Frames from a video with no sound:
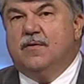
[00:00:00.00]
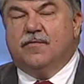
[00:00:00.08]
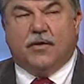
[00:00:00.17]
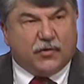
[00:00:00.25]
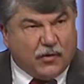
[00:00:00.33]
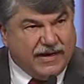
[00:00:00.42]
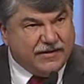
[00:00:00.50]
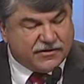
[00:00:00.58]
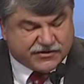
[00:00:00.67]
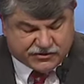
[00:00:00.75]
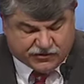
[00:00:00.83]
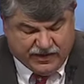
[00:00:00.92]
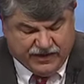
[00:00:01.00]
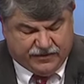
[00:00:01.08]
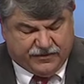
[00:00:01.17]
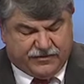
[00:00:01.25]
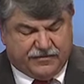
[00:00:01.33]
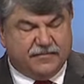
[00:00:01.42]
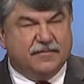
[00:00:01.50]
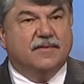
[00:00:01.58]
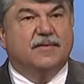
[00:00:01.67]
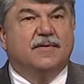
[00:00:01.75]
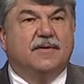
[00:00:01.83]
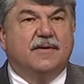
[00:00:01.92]
for greater strength.
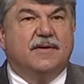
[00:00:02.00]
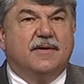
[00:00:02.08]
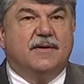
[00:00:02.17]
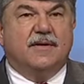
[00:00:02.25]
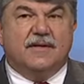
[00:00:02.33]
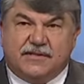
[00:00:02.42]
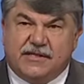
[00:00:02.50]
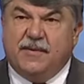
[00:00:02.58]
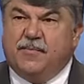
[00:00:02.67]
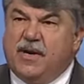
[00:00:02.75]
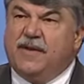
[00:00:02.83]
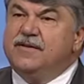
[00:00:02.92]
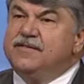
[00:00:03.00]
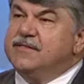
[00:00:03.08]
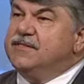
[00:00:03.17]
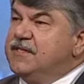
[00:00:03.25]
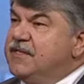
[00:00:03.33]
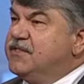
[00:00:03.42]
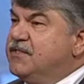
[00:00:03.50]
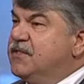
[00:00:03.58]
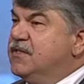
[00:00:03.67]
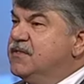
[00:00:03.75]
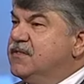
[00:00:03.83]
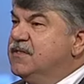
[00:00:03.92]
You see, brothers and
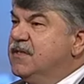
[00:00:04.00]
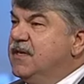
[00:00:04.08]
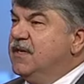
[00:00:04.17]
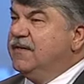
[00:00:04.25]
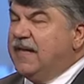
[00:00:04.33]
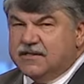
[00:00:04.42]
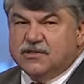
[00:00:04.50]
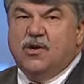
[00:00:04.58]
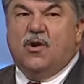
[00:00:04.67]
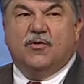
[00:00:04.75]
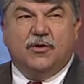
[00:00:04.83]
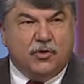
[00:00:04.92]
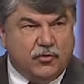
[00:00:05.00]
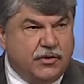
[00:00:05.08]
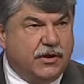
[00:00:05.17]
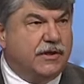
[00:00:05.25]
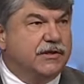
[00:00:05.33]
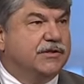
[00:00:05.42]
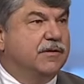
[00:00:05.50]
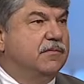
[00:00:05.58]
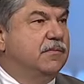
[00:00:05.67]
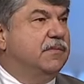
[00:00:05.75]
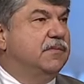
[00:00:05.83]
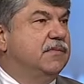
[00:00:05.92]
sisters, that's called
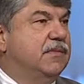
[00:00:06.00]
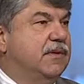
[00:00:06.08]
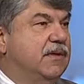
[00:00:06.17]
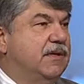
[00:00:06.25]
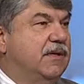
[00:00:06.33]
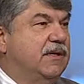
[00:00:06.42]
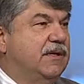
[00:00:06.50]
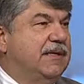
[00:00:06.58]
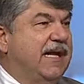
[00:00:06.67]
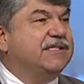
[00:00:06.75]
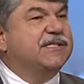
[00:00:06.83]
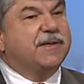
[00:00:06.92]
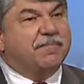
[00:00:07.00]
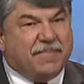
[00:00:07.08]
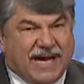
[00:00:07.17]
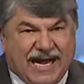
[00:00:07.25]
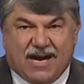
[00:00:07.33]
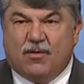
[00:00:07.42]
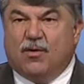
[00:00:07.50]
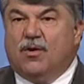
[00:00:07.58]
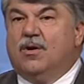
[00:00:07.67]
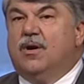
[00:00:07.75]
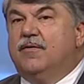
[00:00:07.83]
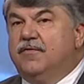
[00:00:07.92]
unionism. That's the
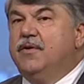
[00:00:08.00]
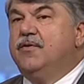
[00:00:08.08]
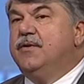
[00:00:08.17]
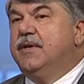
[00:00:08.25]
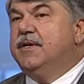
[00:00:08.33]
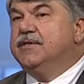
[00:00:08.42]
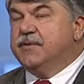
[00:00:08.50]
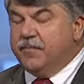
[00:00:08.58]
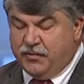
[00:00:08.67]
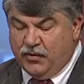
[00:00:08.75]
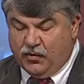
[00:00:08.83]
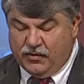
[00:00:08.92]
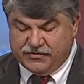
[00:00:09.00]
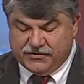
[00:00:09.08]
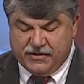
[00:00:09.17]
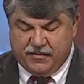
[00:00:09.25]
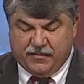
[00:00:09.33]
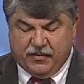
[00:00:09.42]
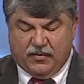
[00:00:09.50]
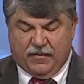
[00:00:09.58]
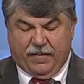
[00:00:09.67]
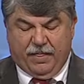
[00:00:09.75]
power of unionism, pure and simple.